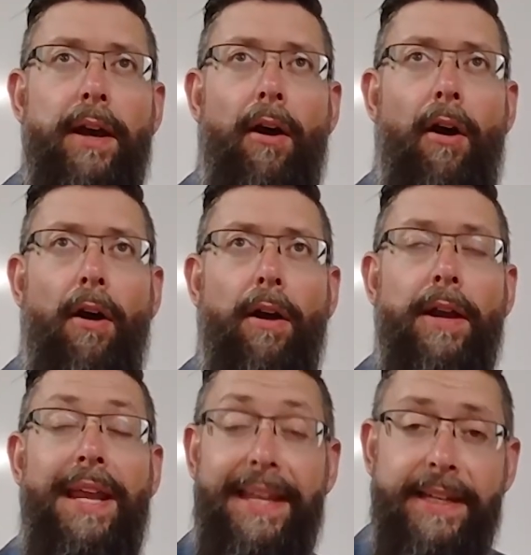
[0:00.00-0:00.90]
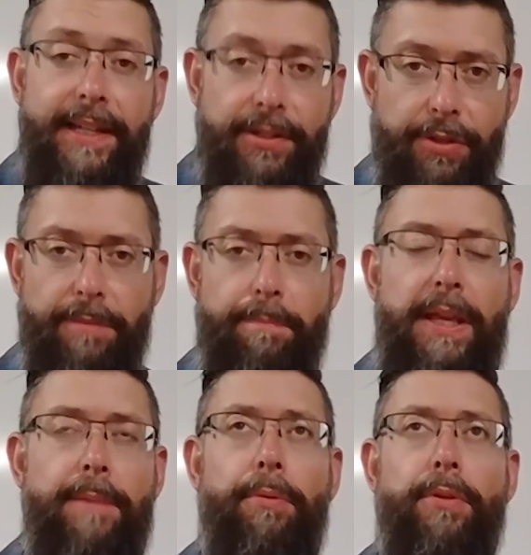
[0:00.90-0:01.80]
are indigent,
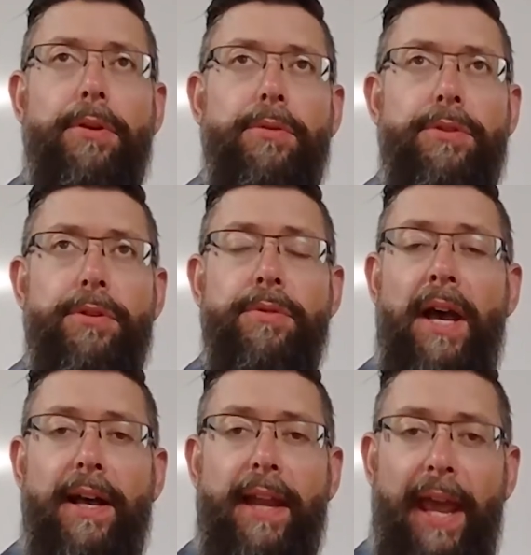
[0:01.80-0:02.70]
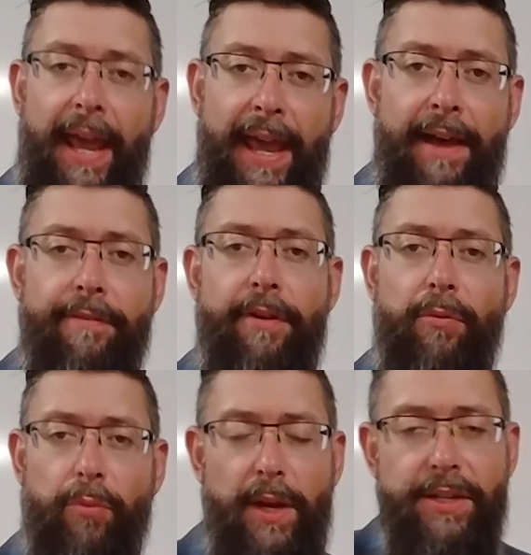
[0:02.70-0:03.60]
people who do not have
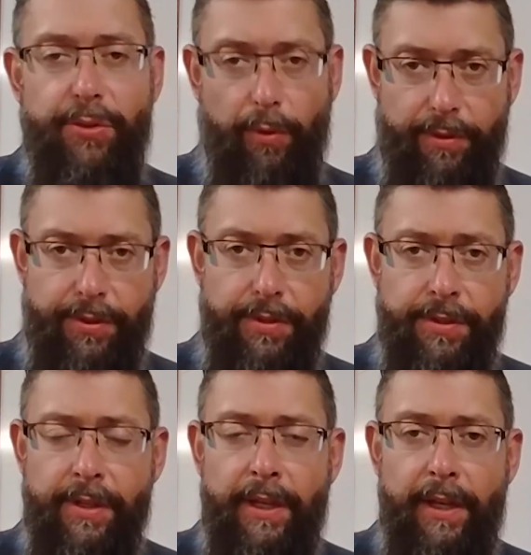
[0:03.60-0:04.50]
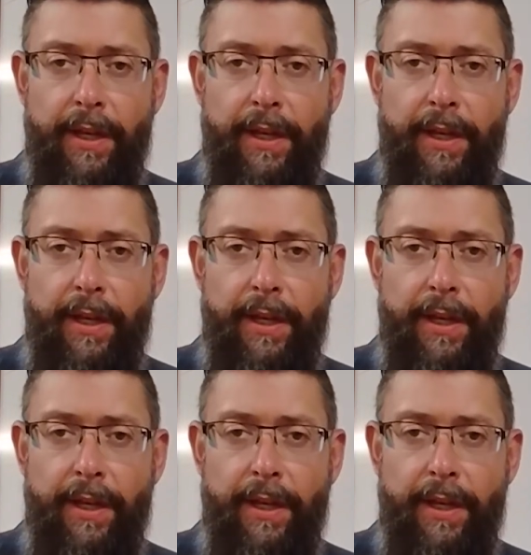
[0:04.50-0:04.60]
resources,